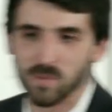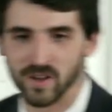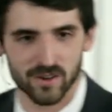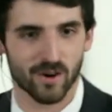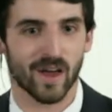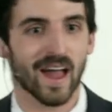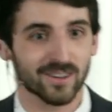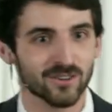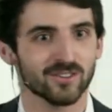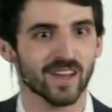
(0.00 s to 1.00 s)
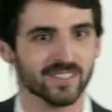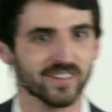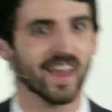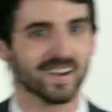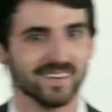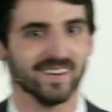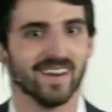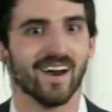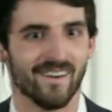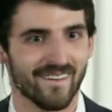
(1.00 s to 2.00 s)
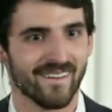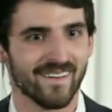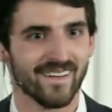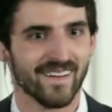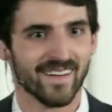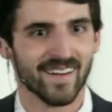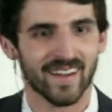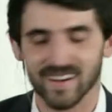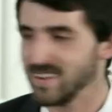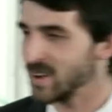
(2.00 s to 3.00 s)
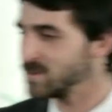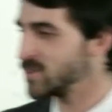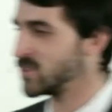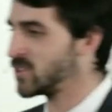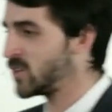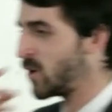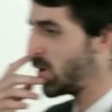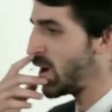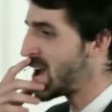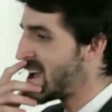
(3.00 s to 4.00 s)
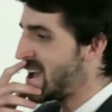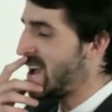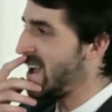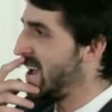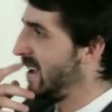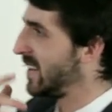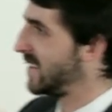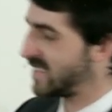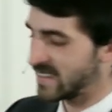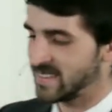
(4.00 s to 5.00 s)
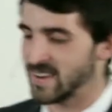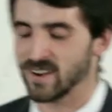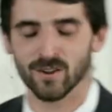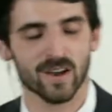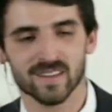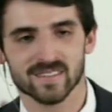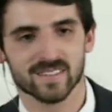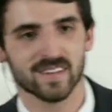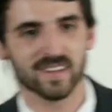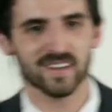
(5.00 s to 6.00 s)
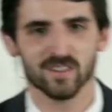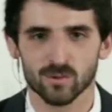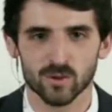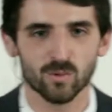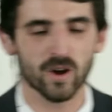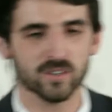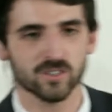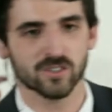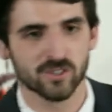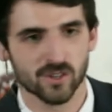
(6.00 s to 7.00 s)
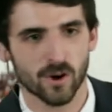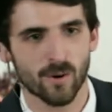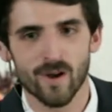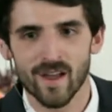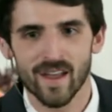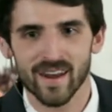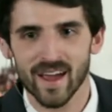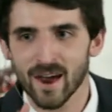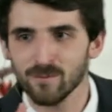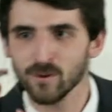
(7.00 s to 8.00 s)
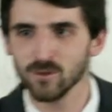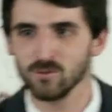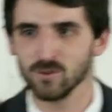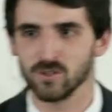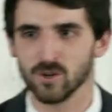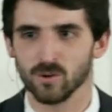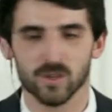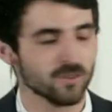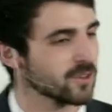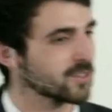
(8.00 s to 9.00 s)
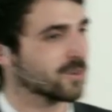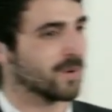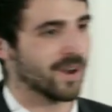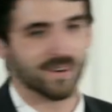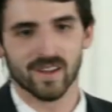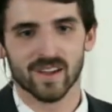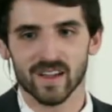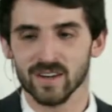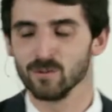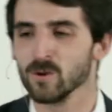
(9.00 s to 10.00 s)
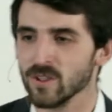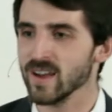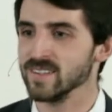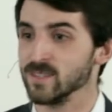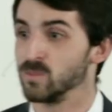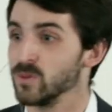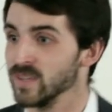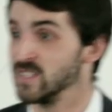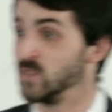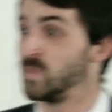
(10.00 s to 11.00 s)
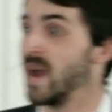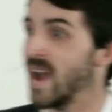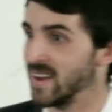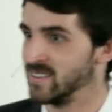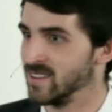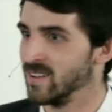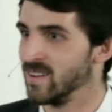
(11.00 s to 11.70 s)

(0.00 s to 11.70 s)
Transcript: but you know actors actually acted it out. And he comes to the show, and he sits down, he has taken, he's, he's watching the show, and halfway through the show, he looks around and he realizes the place is packed.